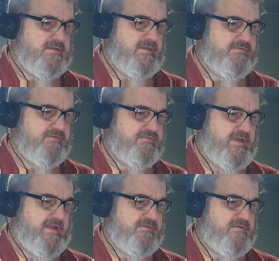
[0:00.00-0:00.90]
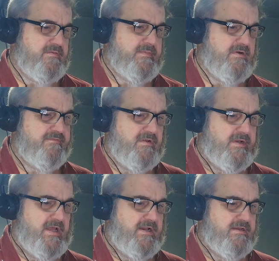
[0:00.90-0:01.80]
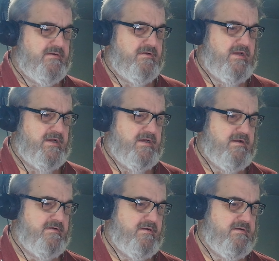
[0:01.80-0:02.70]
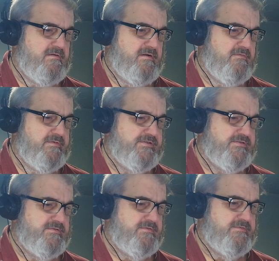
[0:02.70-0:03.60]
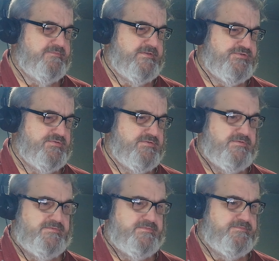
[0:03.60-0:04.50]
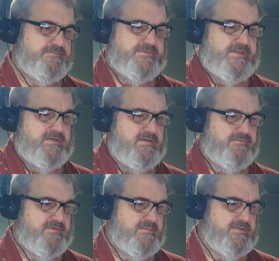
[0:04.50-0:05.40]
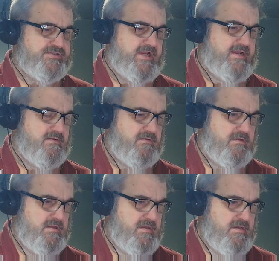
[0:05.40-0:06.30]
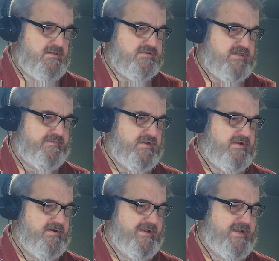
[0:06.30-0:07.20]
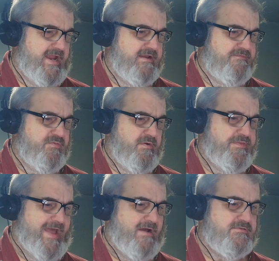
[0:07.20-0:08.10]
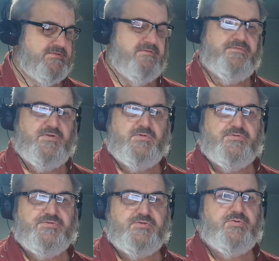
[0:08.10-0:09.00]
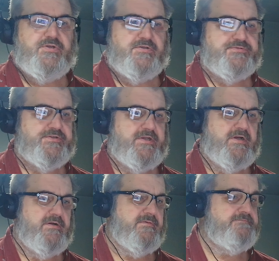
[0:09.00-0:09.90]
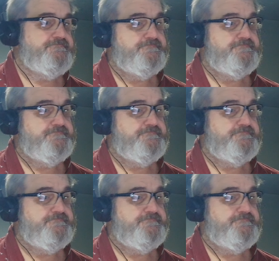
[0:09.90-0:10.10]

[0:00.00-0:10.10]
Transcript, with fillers: It doesn't say it's in Amira Willighagen uh, original official video from her channel. 794,000 views two years ago.